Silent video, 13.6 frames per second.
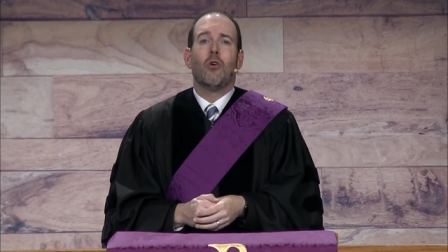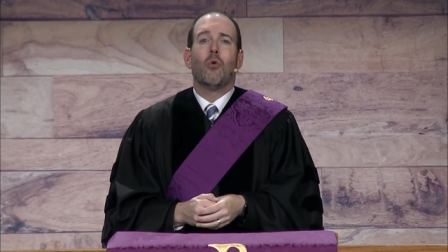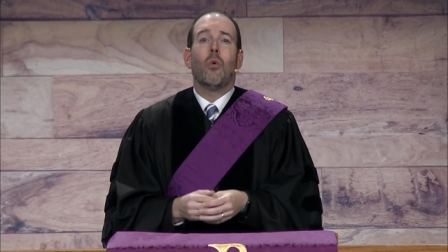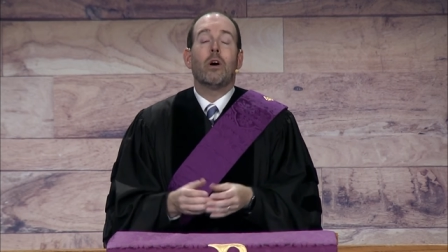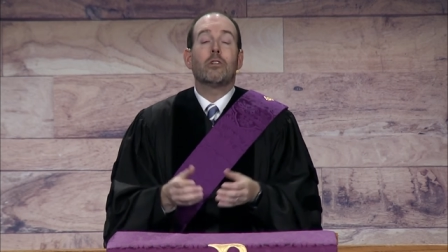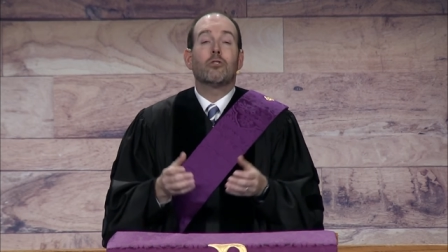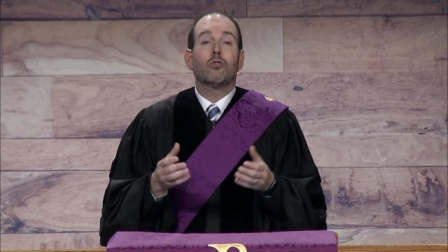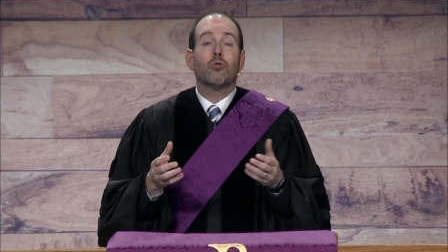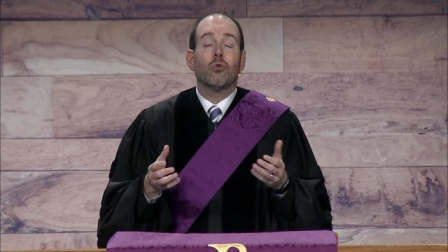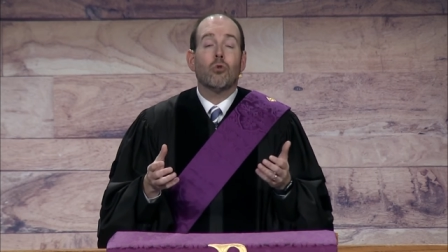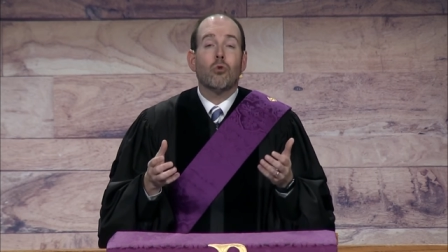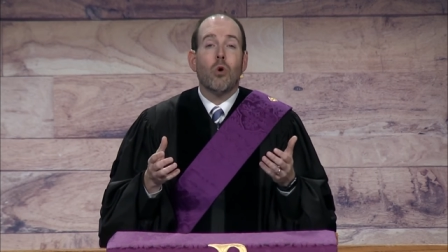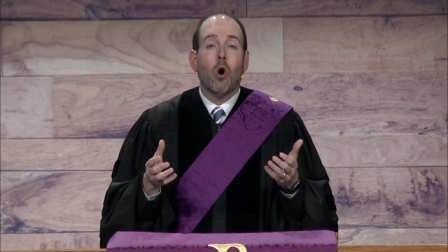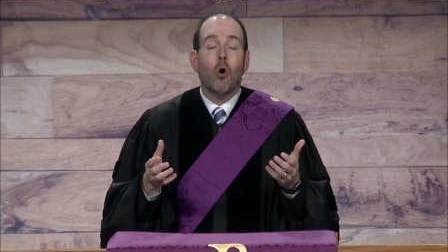what
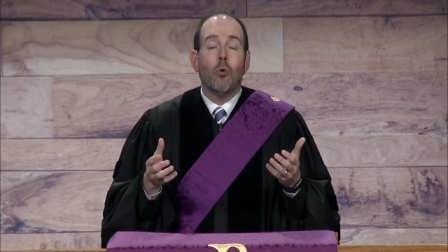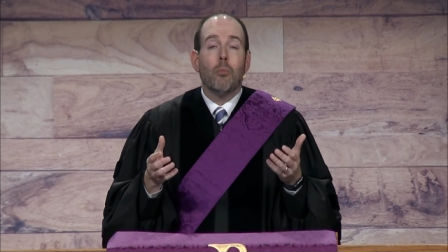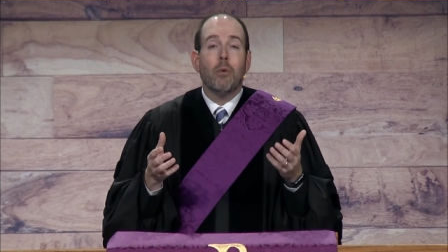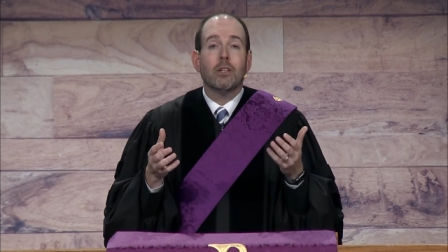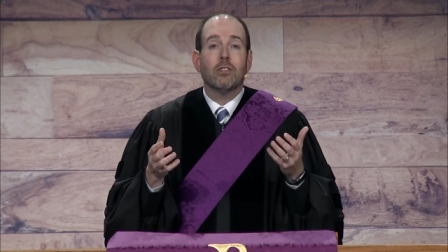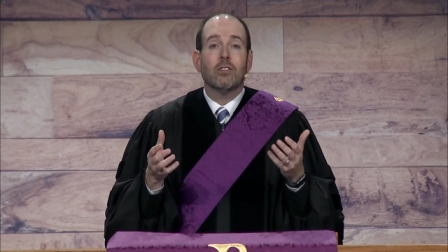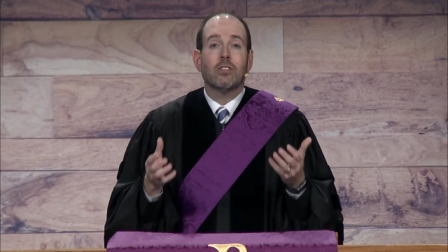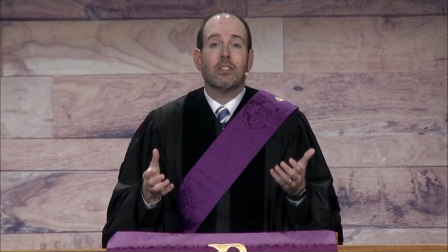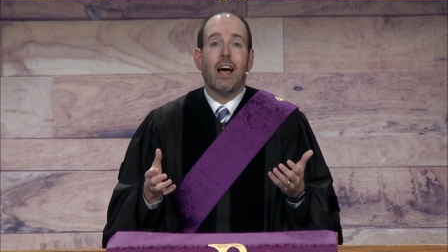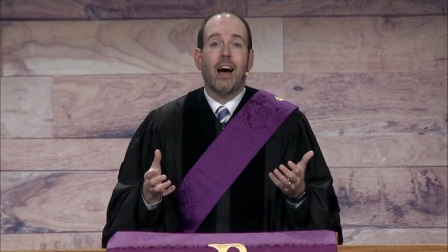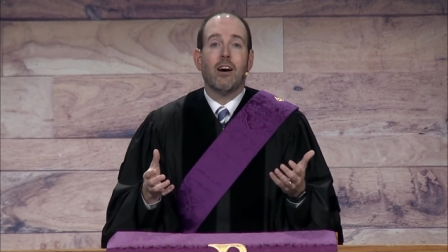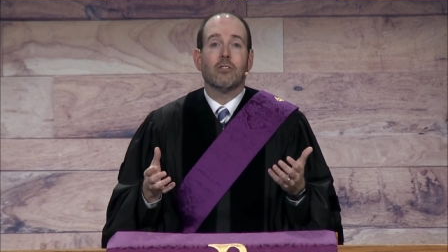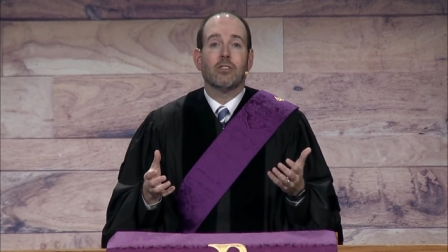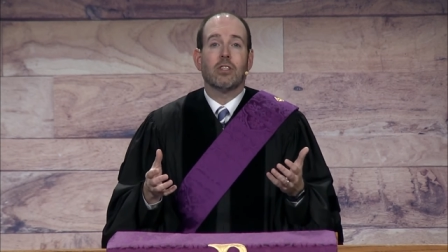true hope
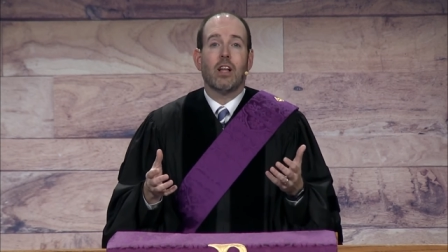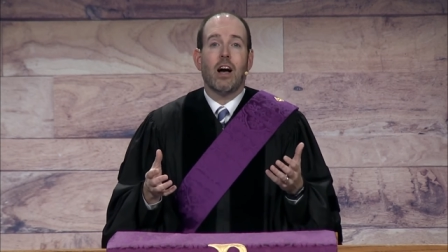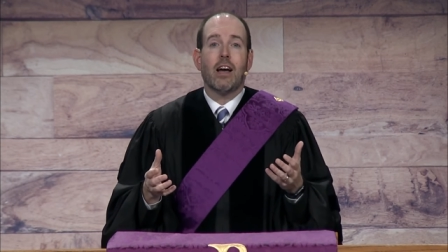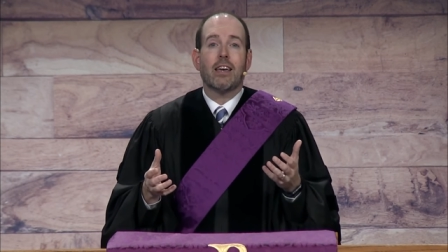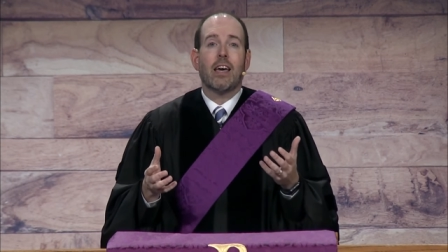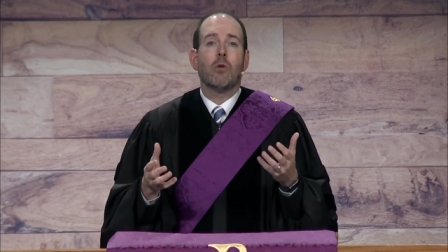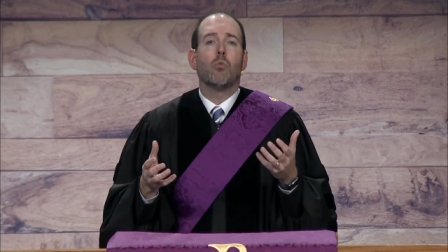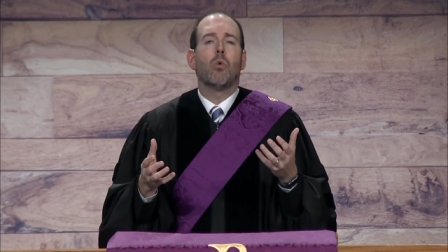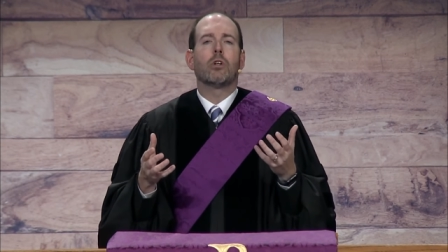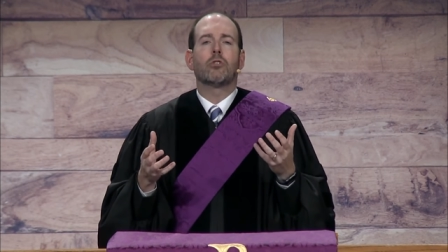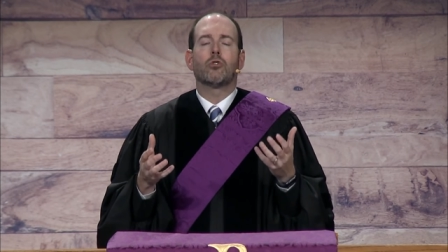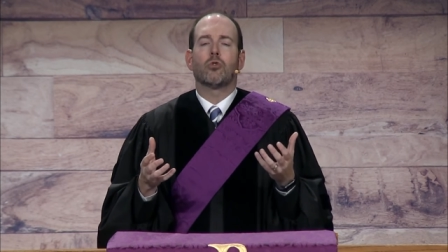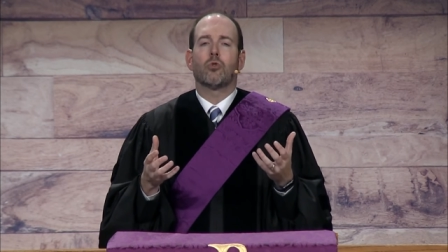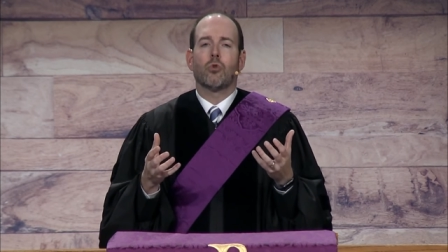sounds like, and
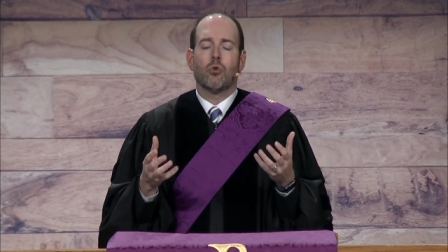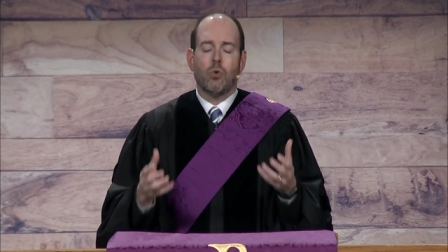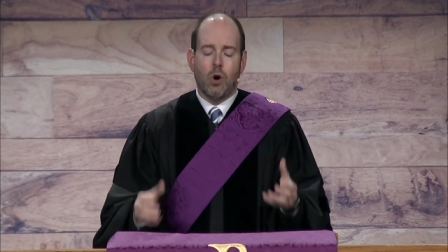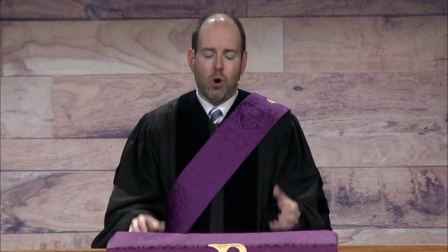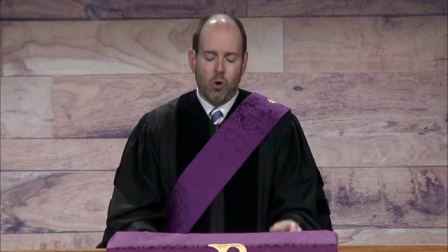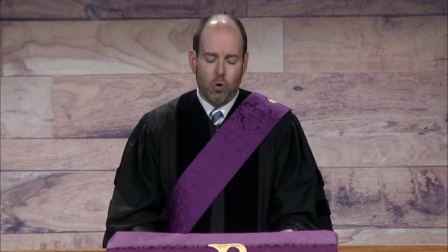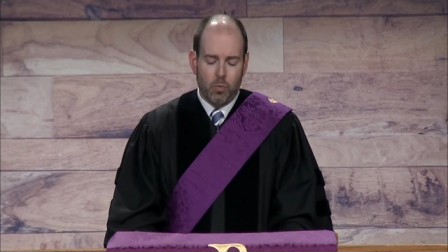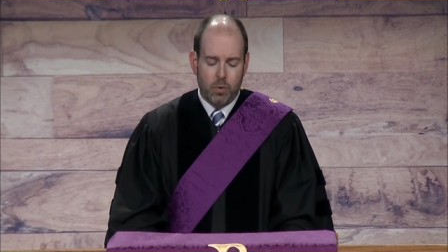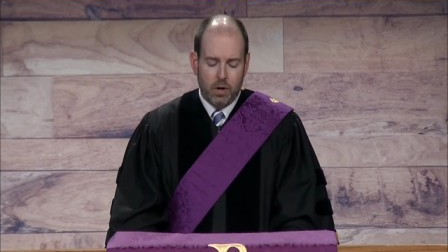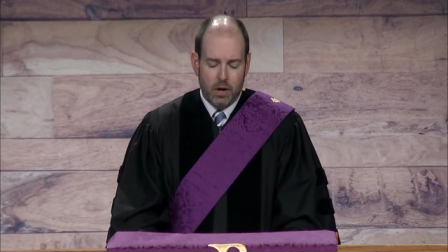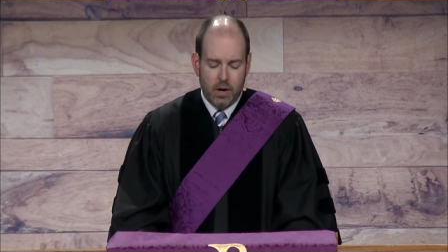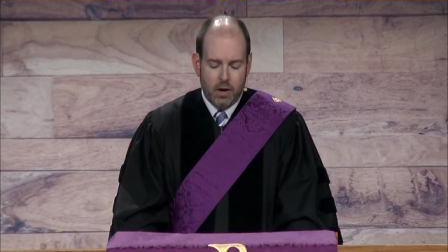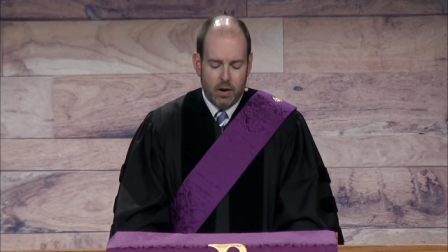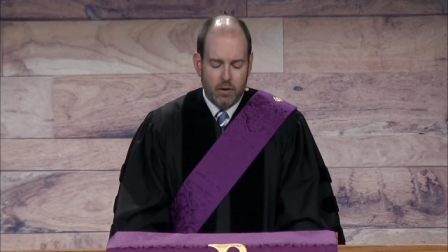what true hope
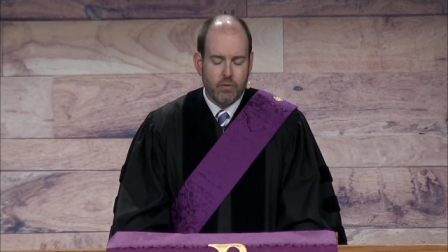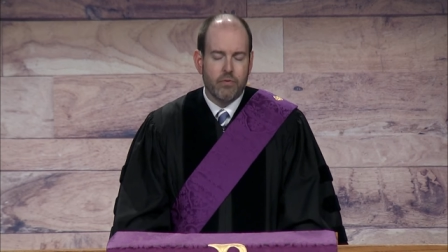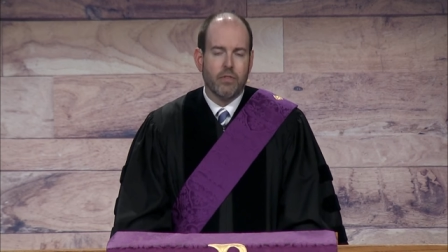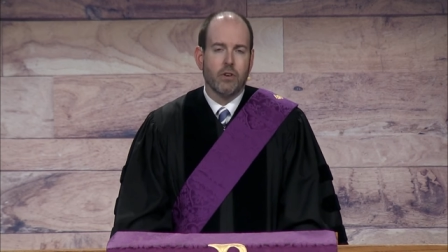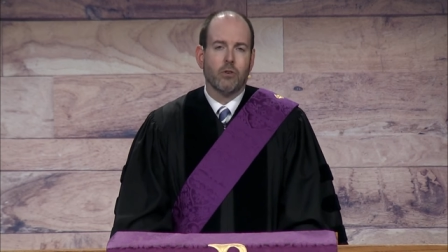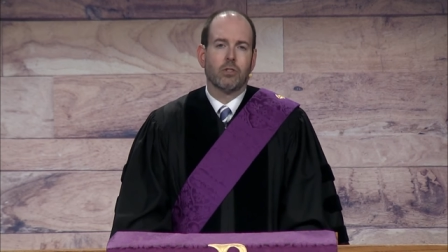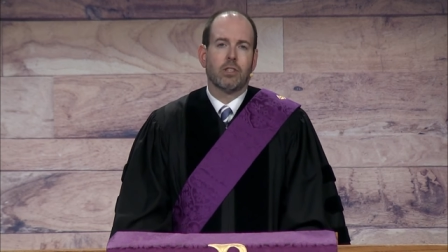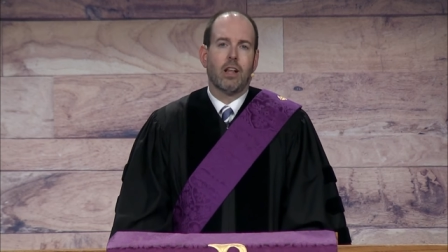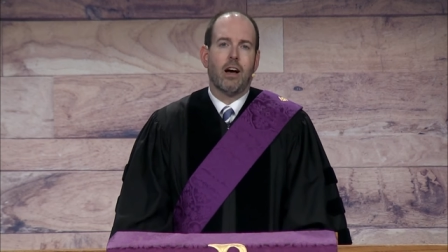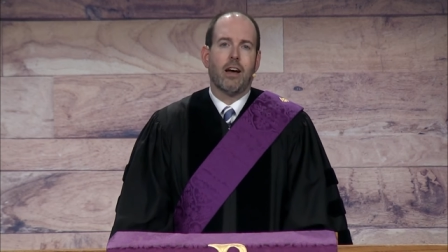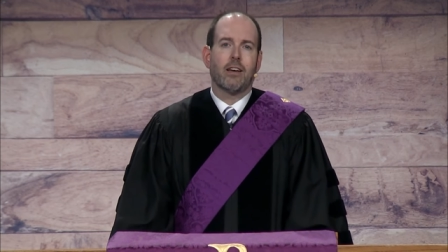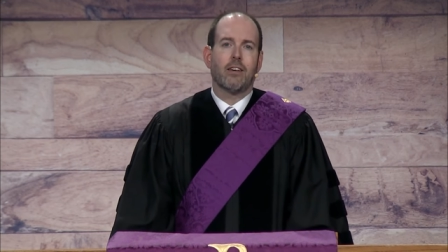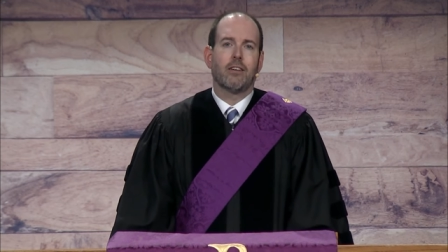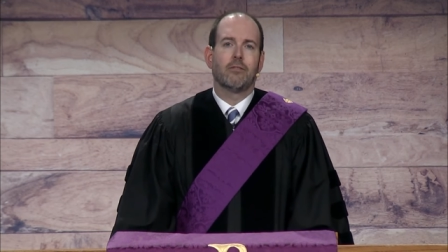feels
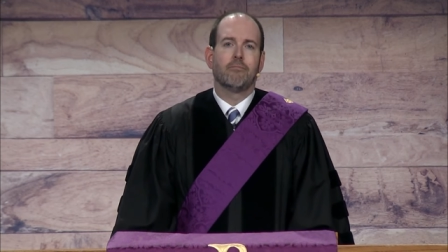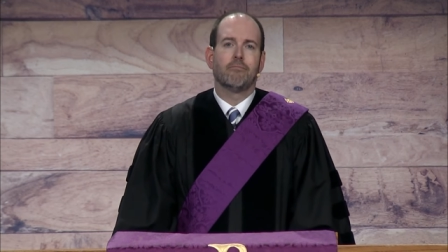like.